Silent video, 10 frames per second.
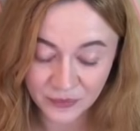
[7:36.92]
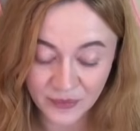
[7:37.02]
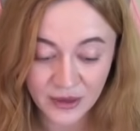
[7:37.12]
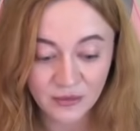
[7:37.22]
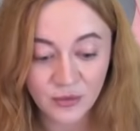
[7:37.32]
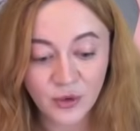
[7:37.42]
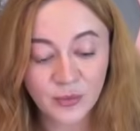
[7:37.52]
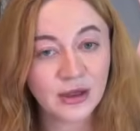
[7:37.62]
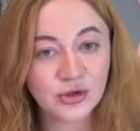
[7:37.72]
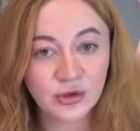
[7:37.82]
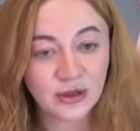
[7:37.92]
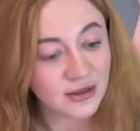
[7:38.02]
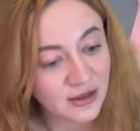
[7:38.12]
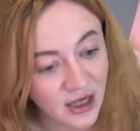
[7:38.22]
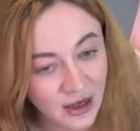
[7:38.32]
Therefore, make sure that
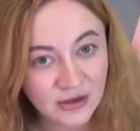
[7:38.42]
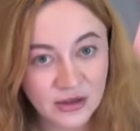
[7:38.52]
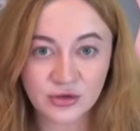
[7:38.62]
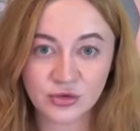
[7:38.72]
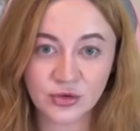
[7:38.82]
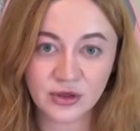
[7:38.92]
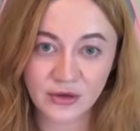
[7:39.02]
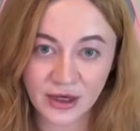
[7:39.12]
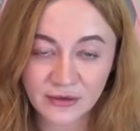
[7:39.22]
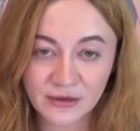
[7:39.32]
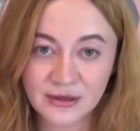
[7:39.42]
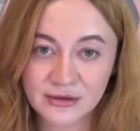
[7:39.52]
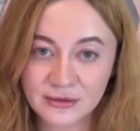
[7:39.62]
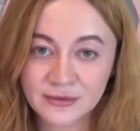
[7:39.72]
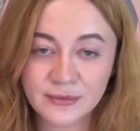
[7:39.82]
the channels are truly relevant.
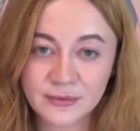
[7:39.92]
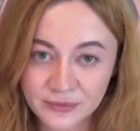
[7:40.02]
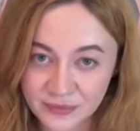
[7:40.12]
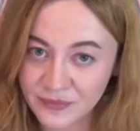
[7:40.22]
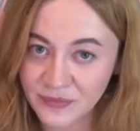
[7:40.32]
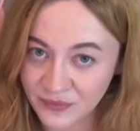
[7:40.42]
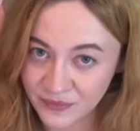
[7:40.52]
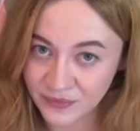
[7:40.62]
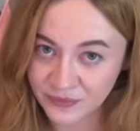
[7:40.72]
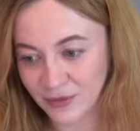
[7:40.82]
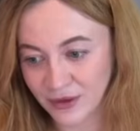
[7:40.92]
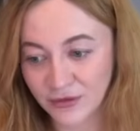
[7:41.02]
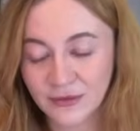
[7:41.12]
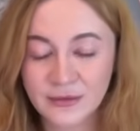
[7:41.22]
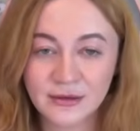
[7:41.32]

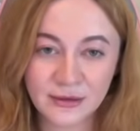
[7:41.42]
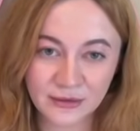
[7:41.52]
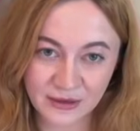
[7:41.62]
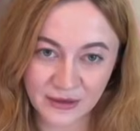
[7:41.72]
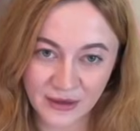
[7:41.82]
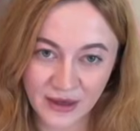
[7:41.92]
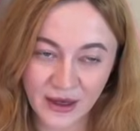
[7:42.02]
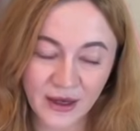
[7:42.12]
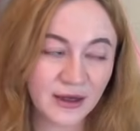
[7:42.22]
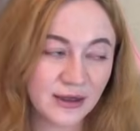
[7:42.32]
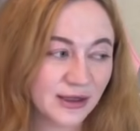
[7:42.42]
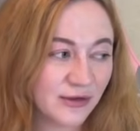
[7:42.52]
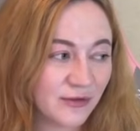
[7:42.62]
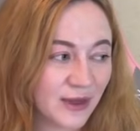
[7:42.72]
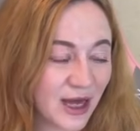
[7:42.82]
Fifth,
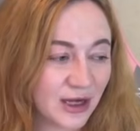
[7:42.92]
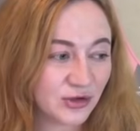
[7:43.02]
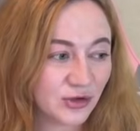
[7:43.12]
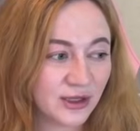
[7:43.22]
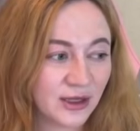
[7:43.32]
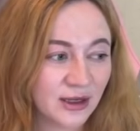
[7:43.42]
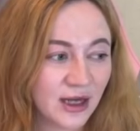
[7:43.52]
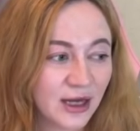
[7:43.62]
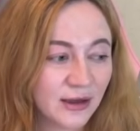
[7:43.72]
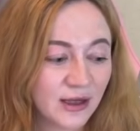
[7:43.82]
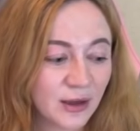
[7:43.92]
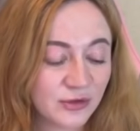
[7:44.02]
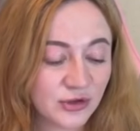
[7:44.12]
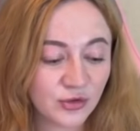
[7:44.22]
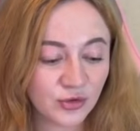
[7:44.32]
if actually a client
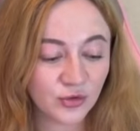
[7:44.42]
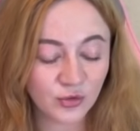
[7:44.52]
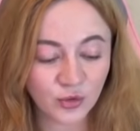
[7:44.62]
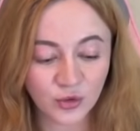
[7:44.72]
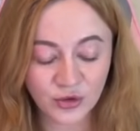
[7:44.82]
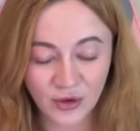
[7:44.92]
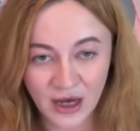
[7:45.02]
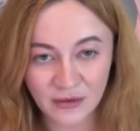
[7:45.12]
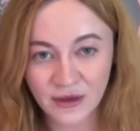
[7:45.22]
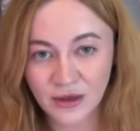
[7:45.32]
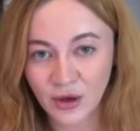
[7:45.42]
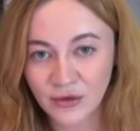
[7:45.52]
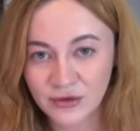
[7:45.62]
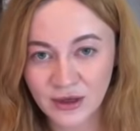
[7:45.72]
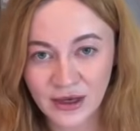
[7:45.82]
comes to you or you have an
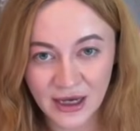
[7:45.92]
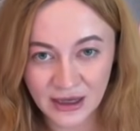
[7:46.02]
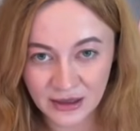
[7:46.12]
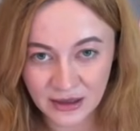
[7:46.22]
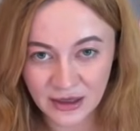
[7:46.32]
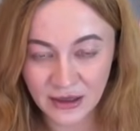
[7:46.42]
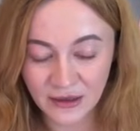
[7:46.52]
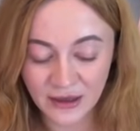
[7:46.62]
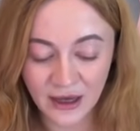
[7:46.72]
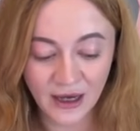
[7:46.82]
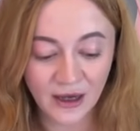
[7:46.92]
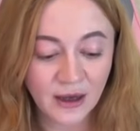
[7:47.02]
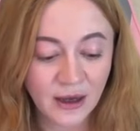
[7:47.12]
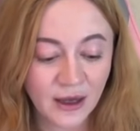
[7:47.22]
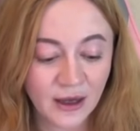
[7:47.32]
offer and they're